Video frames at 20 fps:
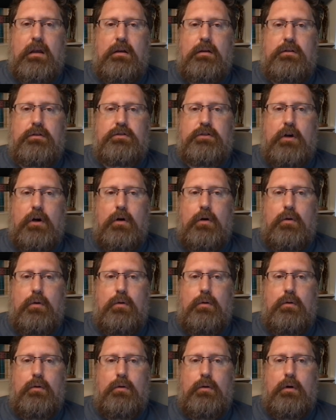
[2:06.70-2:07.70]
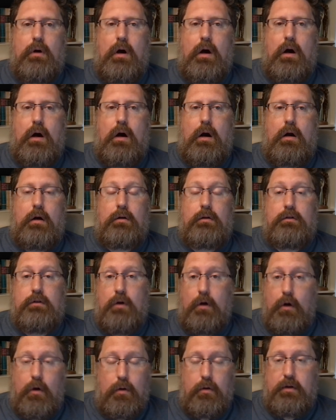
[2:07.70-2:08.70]
So our
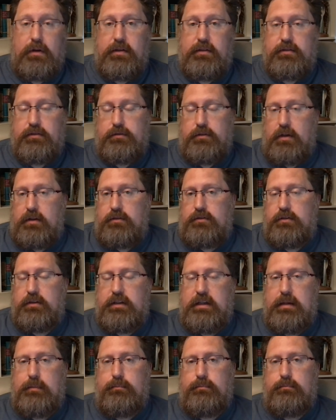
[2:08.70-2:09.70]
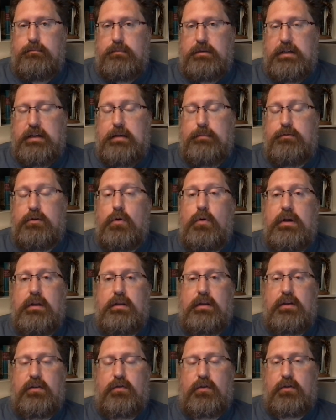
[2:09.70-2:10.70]
goal is to keep doing
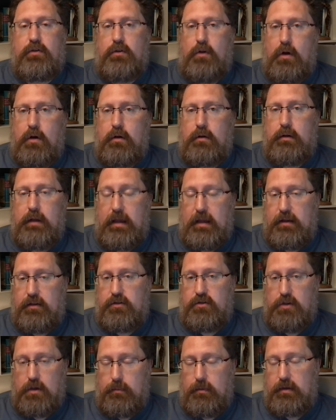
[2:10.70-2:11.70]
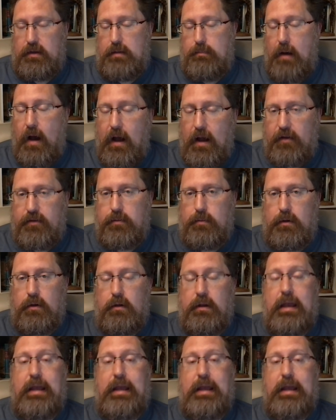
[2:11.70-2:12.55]
this for as long as humanly possible.